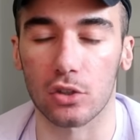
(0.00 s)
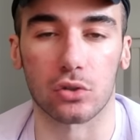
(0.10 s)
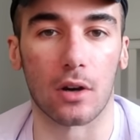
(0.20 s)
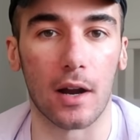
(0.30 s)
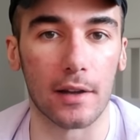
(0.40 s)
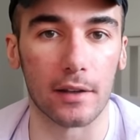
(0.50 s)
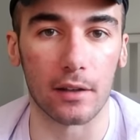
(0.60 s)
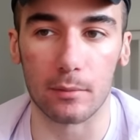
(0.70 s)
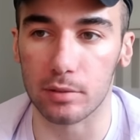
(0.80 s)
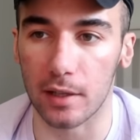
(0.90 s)

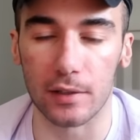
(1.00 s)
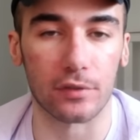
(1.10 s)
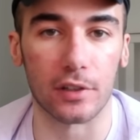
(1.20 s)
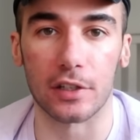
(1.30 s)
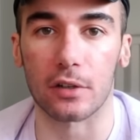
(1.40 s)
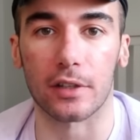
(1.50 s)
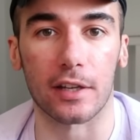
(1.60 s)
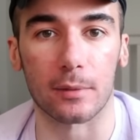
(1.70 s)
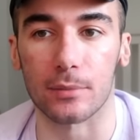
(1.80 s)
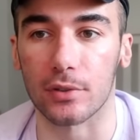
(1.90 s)
crying, playing video
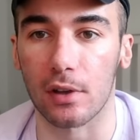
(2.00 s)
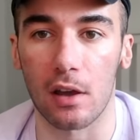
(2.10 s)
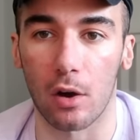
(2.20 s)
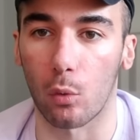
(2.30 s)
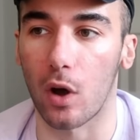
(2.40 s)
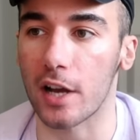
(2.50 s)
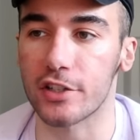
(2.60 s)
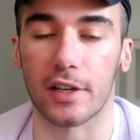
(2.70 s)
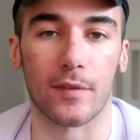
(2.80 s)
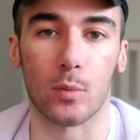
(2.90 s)
games,
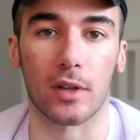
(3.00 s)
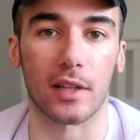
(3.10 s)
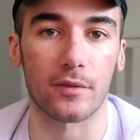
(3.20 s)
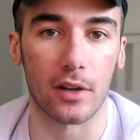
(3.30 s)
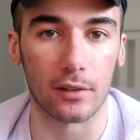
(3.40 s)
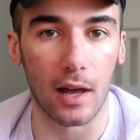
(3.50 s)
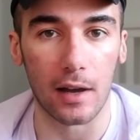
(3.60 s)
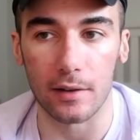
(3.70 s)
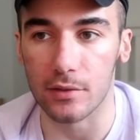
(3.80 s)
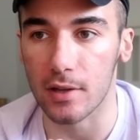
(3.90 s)
watching everyone live their
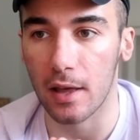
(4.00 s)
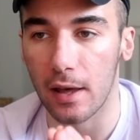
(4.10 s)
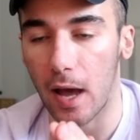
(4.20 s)
lives.